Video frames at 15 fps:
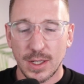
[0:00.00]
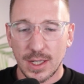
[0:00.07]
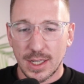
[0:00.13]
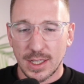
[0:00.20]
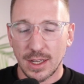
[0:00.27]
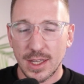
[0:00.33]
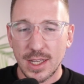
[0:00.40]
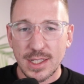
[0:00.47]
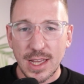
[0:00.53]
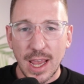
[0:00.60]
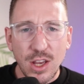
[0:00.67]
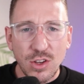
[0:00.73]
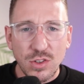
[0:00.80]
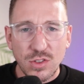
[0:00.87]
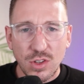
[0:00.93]
Now, these
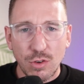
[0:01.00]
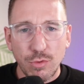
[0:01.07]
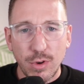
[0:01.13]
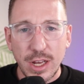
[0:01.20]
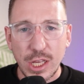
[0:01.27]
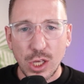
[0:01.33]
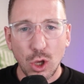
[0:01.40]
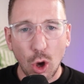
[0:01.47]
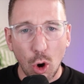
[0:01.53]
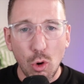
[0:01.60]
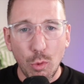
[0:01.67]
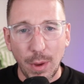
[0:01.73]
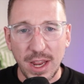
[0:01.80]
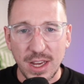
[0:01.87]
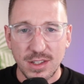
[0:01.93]
agents are really
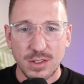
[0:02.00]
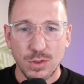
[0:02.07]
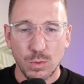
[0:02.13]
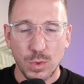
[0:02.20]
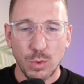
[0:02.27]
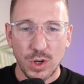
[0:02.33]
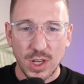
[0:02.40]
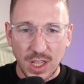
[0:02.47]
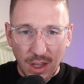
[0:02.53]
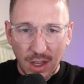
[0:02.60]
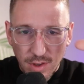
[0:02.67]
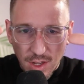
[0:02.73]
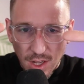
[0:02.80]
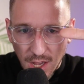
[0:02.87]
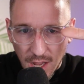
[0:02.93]
goal-based. We want to give
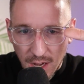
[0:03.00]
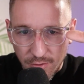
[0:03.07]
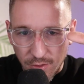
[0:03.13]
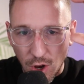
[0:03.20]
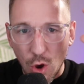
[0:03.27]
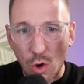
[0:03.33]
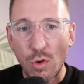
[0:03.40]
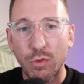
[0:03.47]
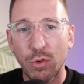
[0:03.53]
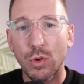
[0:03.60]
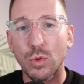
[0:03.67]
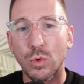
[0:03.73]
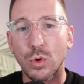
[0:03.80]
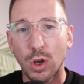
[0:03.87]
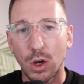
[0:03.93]
it a kind of an
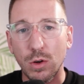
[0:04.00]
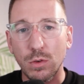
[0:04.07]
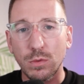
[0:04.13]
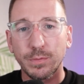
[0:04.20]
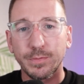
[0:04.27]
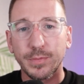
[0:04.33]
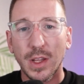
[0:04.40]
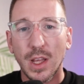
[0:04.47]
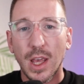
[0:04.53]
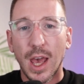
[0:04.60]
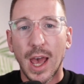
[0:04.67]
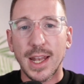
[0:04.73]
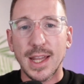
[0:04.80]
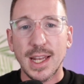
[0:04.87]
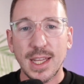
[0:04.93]
overall goal
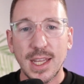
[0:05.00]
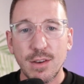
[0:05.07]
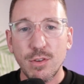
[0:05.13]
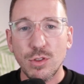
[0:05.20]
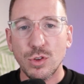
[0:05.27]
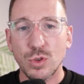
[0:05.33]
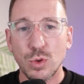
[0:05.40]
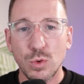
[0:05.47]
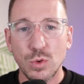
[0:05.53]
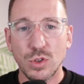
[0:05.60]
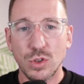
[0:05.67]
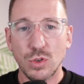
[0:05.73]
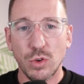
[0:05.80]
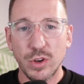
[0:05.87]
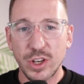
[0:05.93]
and then give it the tools
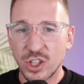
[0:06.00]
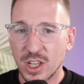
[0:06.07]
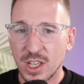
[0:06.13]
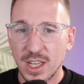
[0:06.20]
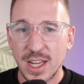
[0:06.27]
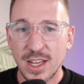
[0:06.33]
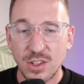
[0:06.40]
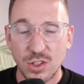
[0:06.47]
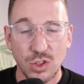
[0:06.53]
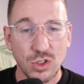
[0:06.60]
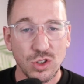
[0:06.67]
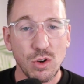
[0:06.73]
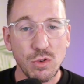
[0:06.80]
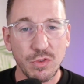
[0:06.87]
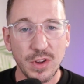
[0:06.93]
and knowledge it needs to
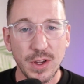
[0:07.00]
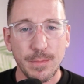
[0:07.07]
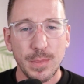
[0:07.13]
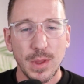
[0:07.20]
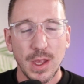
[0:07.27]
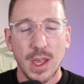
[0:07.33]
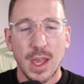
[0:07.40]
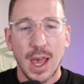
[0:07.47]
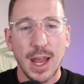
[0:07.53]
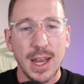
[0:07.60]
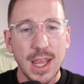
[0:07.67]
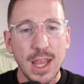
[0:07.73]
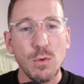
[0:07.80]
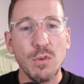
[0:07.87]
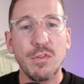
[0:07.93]
solve it. And
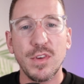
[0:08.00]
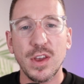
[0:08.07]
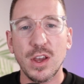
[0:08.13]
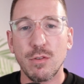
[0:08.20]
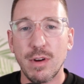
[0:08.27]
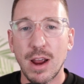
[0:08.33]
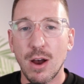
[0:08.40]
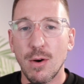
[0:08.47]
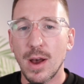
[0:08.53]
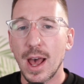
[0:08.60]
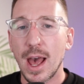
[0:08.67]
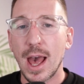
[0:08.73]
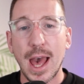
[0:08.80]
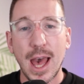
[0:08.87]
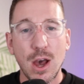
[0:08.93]
it will figure out
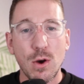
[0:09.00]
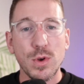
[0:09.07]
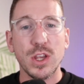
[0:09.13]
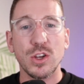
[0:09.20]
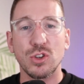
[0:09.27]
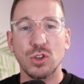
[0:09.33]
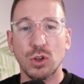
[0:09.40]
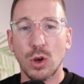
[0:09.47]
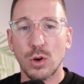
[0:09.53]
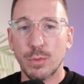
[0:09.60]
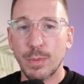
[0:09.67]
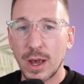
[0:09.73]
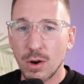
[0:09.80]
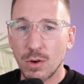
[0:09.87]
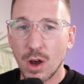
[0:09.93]
how it should go
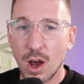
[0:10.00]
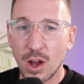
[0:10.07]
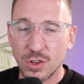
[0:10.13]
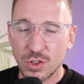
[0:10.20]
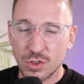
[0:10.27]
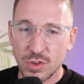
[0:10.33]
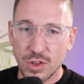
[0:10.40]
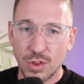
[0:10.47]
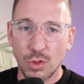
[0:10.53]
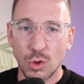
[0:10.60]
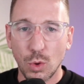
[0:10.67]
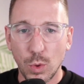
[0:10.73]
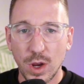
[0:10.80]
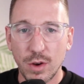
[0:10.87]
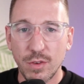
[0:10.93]
about answering the
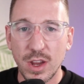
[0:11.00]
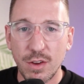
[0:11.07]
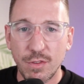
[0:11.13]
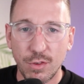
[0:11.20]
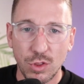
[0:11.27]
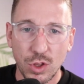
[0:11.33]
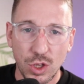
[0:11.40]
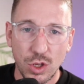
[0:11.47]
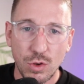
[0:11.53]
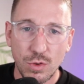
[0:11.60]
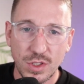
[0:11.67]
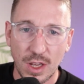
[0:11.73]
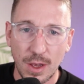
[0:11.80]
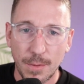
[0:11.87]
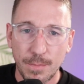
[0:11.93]
query for the
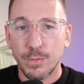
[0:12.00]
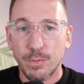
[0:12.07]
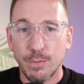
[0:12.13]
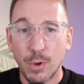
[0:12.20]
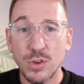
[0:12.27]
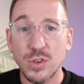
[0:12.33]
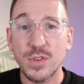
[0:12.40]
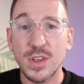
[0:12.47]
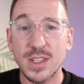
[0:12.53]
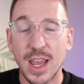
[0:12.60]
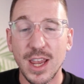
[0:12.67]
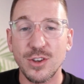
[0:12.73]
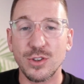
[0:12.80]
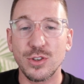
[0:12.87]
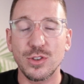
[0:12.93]
user. Most of these
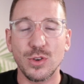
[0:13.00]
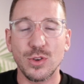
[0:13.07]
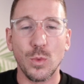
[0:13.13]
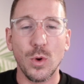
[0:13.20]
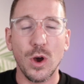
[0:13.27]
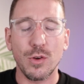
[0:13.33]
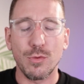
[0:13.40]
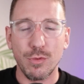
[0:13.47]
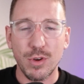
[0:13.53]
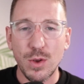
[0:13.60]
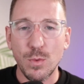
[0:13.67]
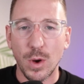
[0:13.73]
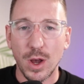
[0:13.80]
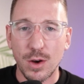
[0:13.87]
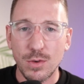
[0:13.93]
agents work really
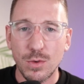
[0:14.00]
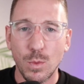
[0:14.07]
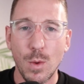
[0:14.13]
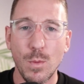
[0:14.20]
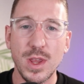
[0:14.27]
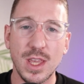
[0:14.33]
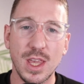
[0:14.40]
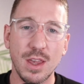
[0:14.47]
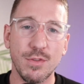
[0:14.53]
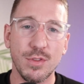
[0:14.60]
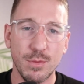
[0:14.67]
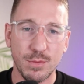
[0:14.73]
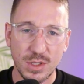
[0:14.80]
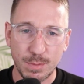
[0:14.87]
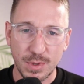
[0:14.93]
well when we give them
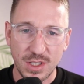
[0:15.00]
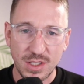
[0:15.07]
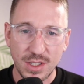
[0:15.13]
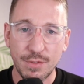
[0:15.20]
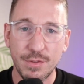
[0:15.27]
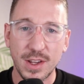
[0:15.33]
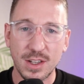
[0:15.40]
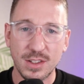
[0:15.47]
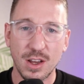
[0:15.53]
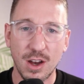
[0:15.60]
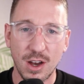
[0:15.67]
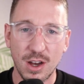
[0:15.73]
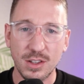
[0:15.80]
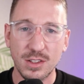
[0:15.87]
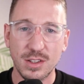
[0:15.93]
specific
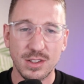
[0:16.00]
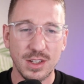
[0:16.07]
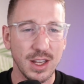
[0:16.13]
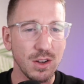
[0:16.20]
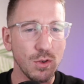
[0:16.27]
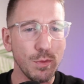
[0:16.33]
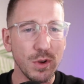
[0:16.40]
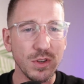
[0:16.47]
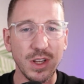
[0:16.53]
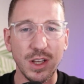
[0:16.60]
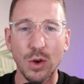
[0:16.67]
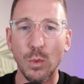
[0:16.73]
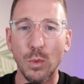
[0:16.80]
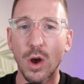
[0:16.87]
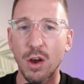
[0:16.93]
tasks and almost like
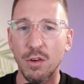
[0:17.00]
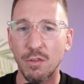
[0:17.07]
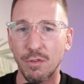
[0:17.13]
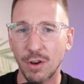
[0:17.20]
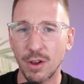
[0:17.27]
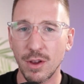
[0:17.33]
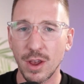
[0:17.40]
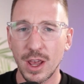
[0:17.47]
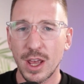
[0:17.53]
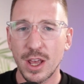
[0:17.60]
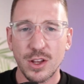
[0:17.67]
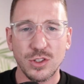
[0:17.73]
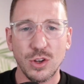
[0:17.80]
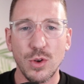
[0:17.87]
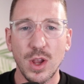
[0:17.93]
a workflow.
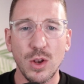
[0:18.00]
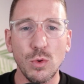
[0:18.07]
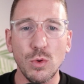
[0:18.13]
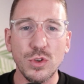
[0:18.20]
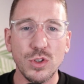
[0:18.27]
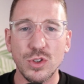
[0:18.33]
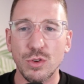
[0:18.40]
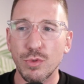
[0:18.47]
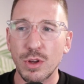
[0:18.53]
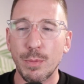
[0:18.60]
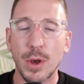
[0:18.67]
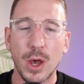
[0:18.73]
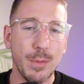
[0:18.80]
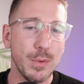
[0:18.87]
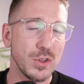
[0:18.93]
So in order to
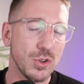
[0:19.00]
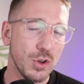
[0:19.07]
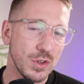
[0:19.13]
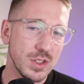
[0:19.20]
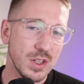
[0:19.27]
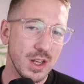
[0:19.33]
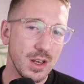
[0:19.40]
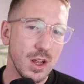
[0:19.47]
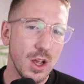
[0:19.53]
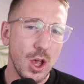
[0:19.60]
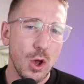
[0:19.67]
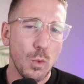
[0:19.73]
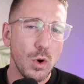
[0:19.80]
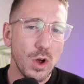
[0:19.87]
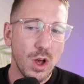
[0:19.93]
repurpose content,
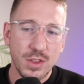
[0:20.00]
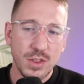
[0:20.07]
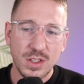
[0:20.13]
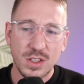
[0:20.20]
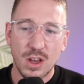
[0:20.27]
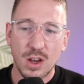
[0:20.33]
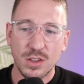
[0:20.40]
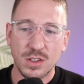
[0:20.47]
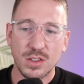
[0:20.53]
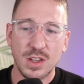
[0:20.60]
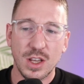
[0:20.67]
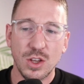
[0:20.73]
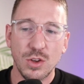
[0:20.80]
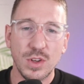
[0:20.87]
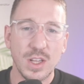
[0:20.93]
what are the tasks
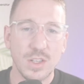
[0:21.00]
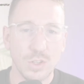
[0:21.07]
that you need to